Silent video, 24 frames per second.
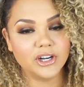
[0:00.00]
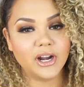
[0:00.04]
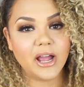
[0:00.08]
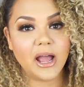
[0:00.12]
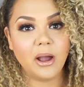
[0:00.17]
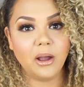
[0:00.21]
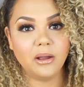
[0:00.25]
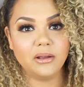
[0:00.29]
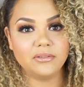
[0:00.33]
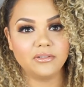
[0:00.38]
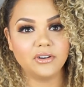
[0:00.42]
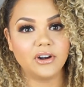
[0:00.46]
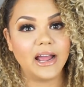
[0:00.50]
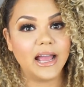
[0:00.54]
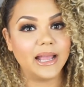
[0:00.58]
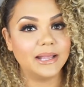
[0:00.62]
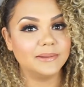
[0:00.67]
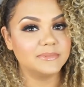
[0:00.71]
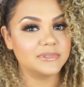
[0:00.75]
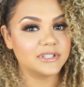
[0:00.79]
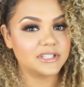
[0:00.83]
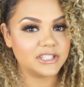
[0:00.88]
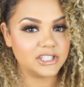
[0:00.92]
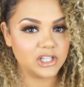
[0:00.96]
However,
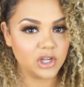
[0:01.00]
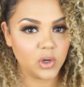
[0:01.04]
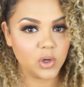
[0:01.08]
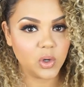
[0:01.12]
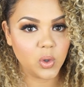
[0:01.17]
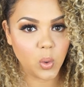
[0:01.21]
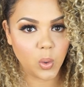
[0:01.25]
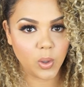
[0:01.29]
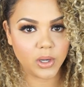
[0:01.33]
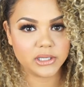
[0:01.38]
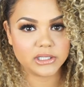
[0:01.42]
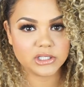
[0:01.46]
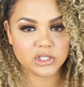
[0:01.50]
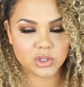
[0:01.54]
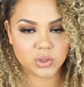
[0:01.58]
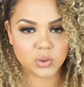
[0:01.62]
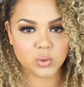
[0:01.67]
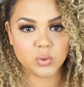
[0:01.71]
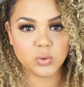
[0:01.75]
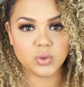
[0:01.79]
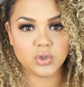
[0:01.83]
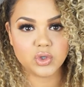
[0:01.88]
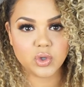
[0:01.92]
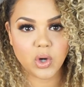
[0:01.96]
I'm still going
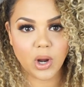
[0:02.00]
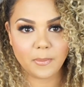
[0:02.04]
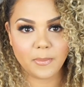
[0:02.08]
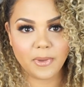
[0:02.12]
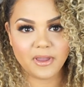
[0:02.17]
to try